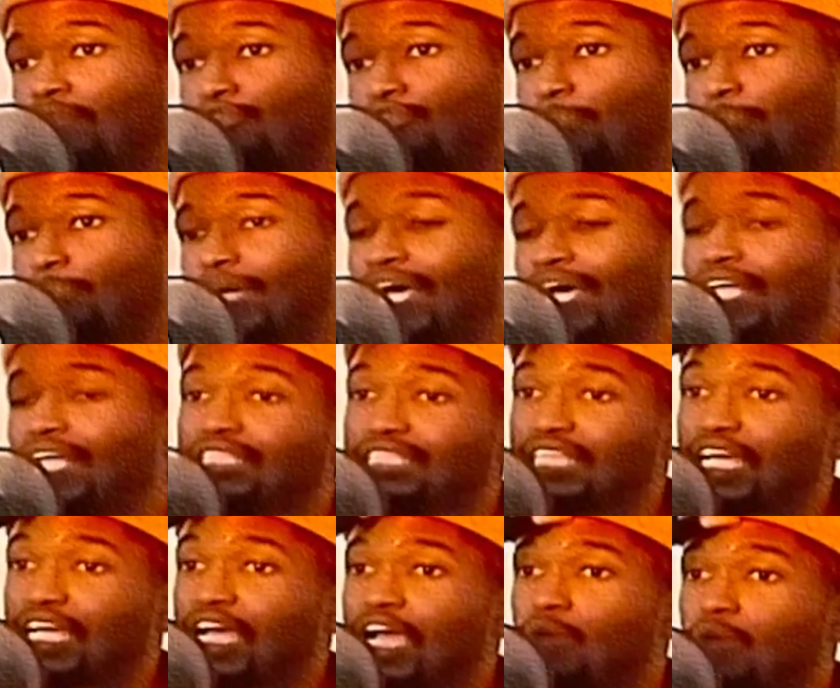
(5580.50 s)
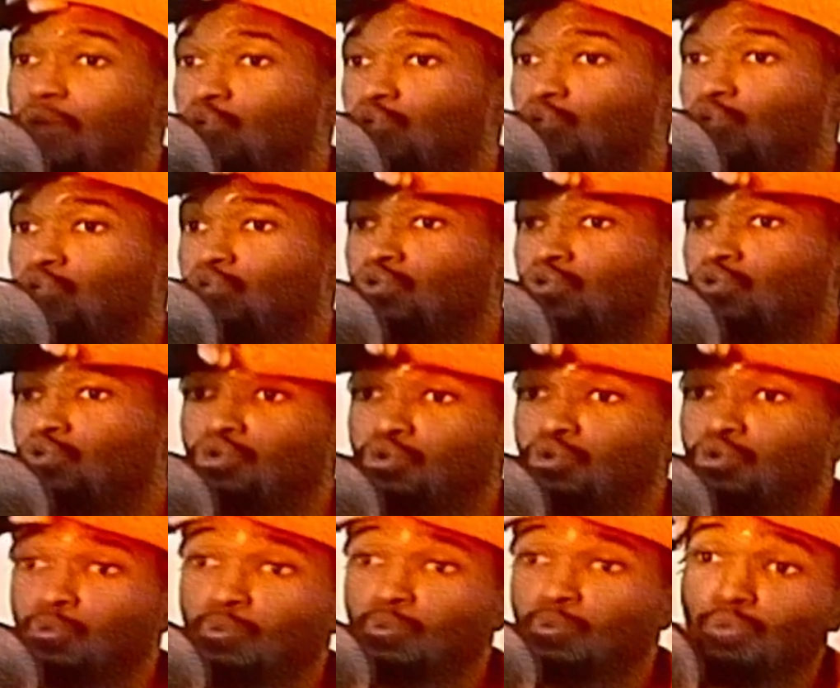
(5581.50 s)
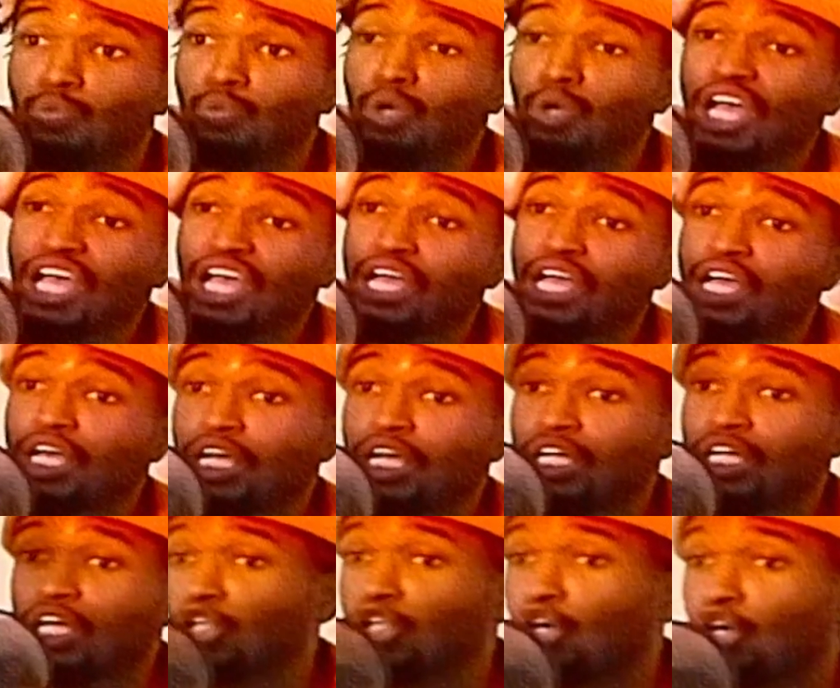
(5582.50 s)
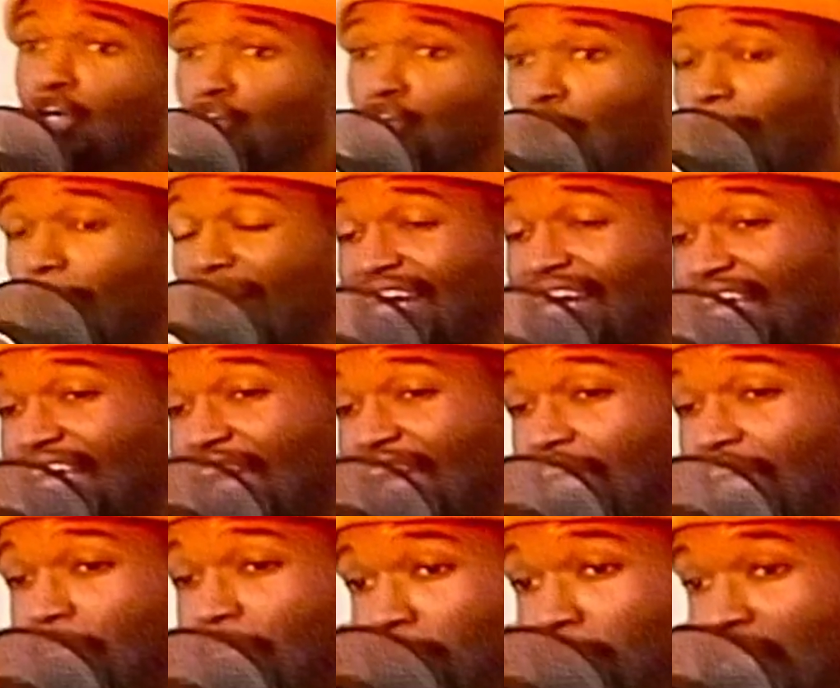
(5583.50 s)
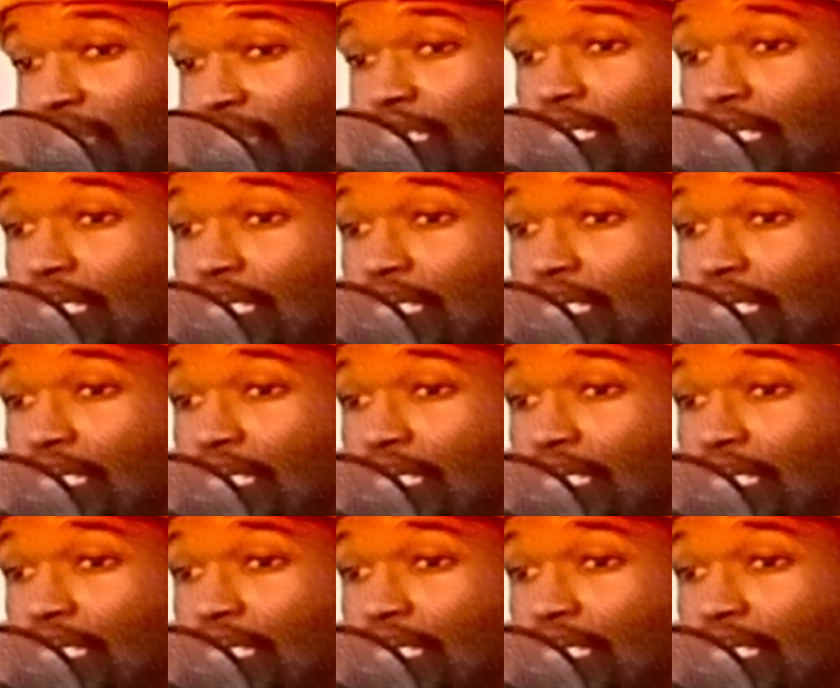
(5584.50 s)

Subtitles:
Palestine, woo-doo-doo. Don't nobody hate me.